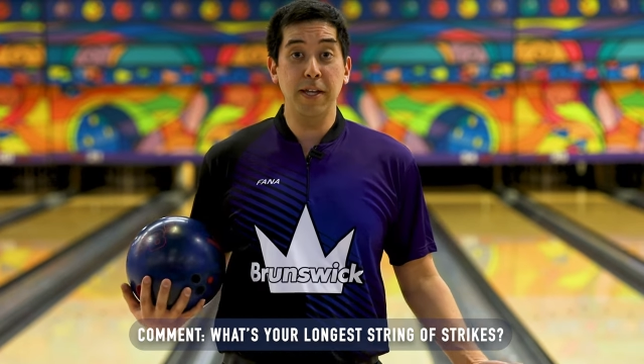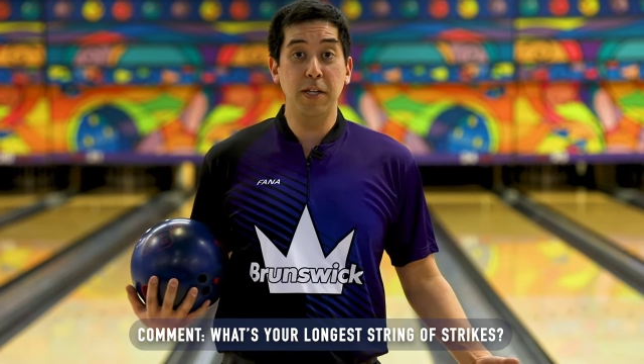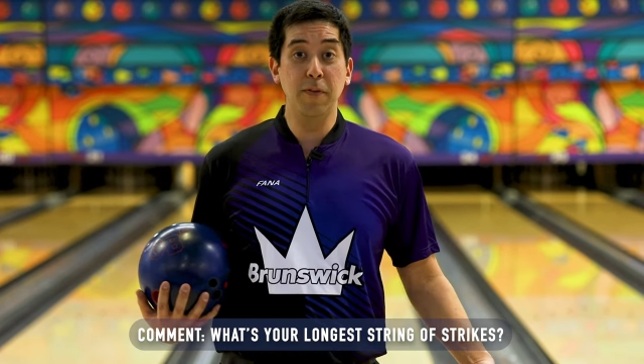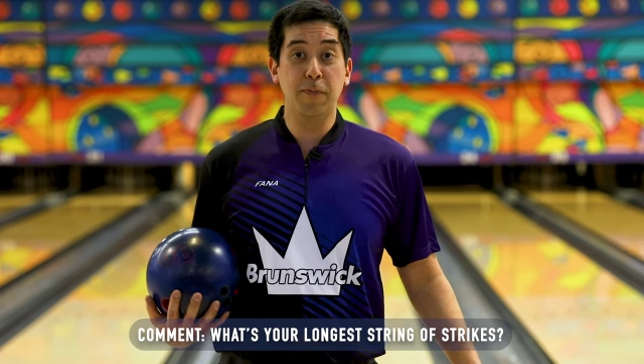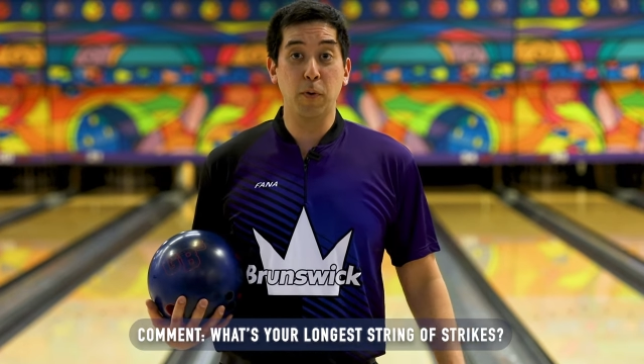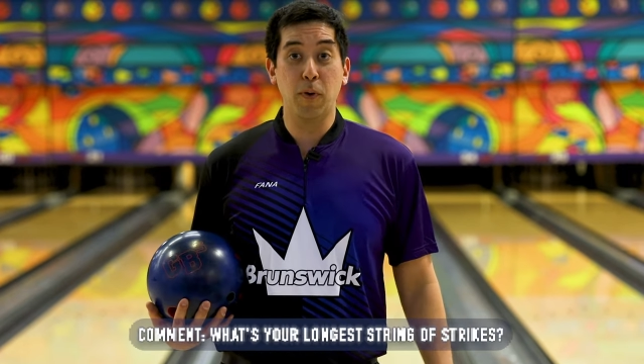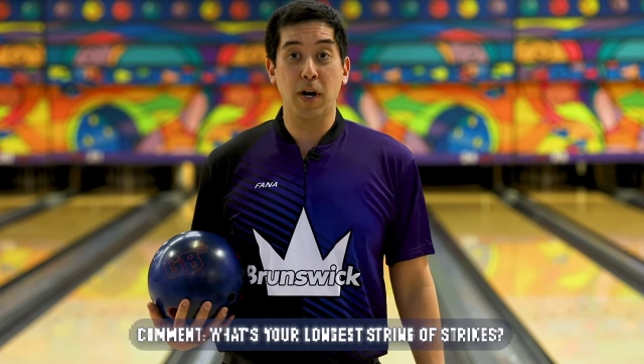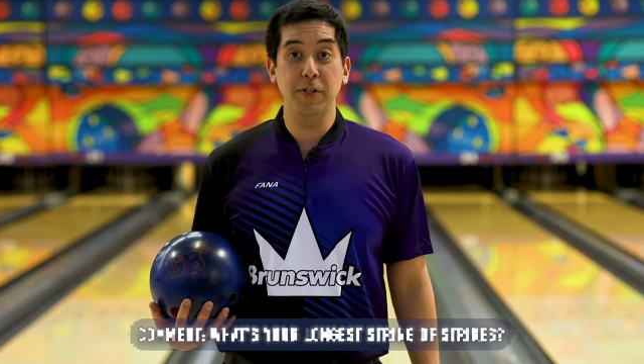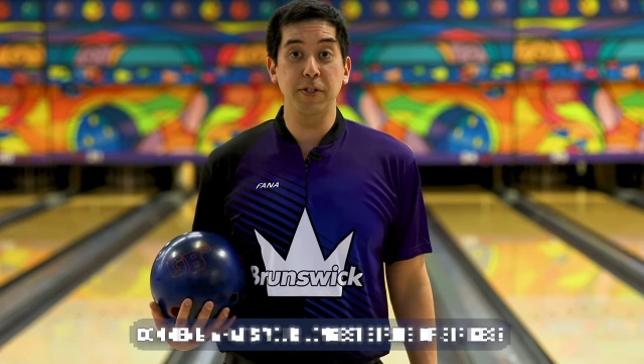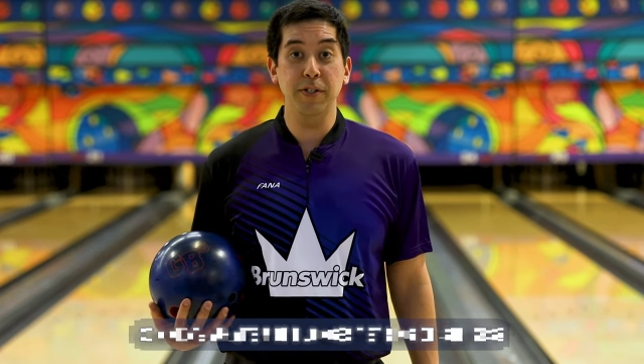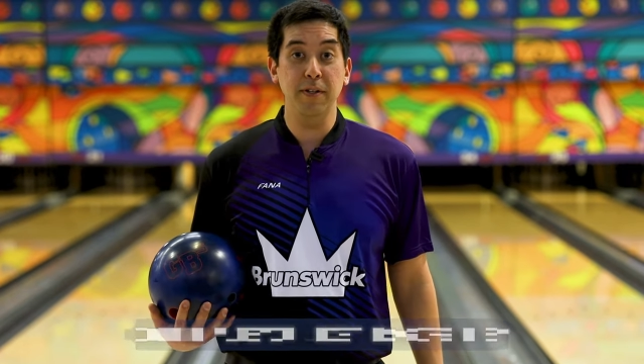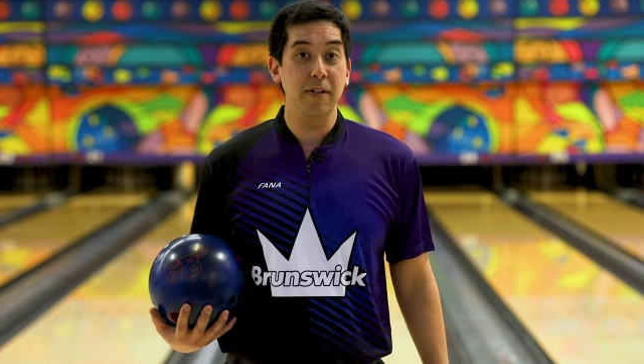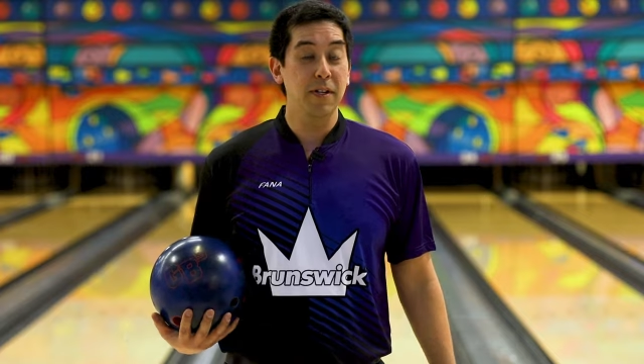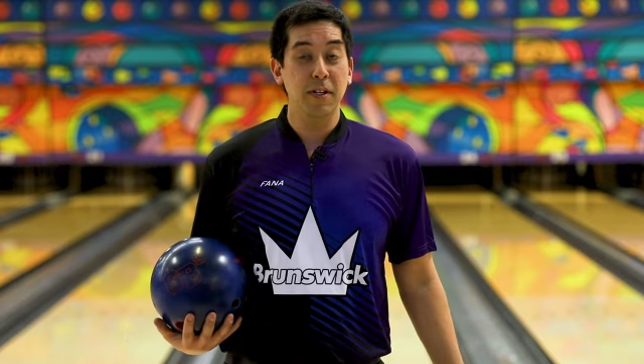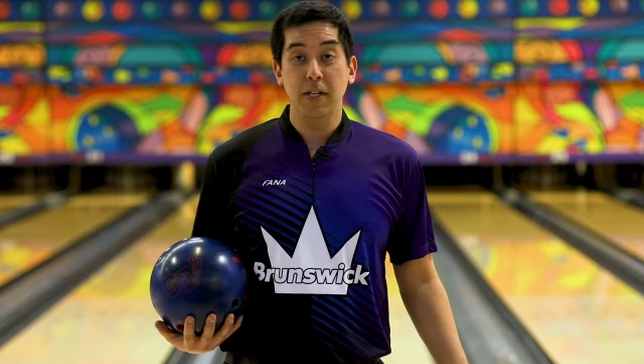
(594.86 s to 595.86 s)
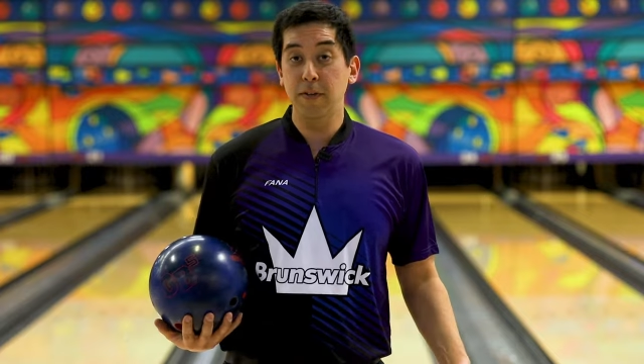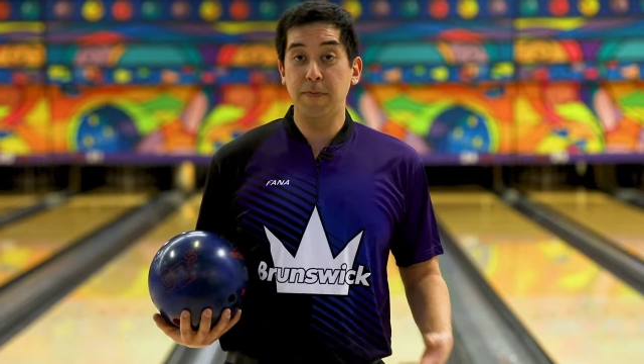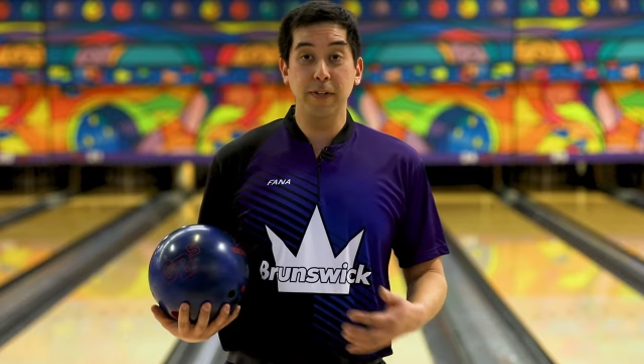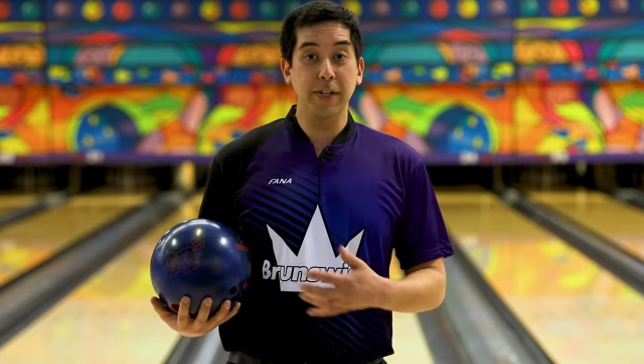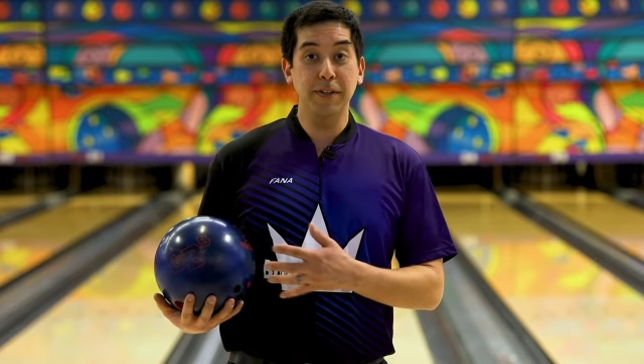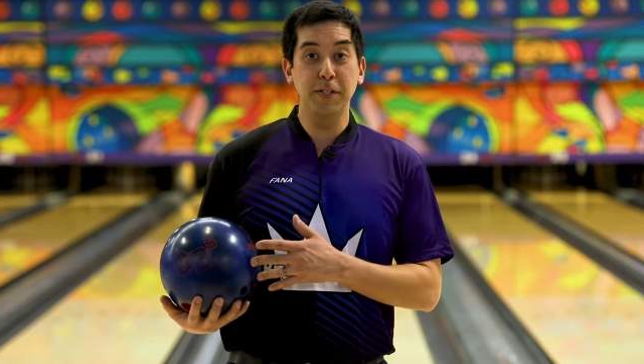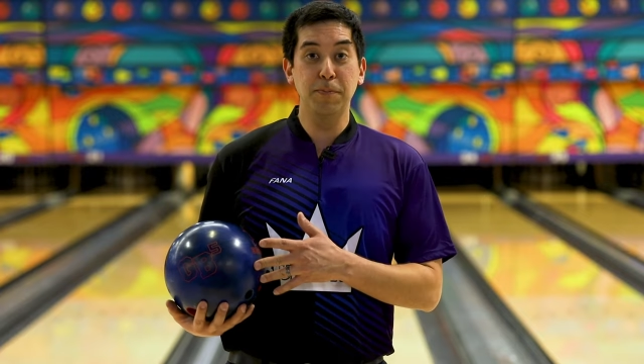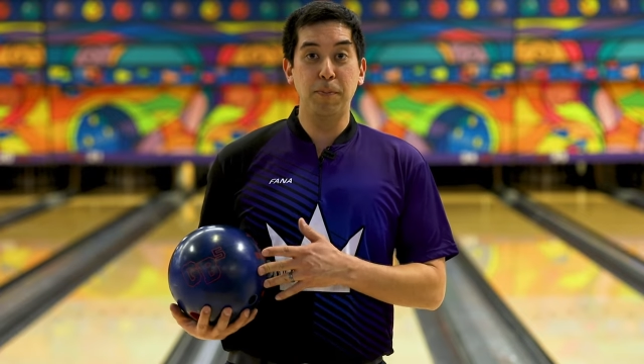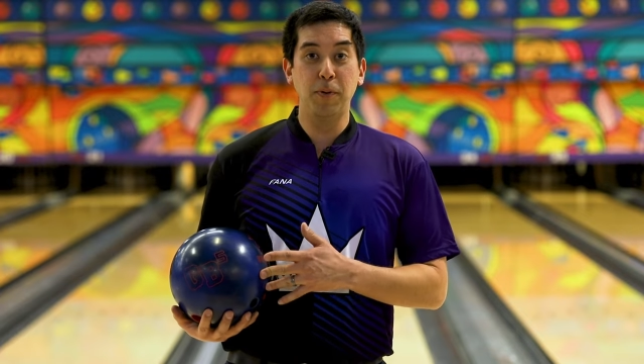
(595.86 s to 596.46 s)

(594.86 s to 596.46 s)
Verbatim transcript: Thank you for watching. If you like this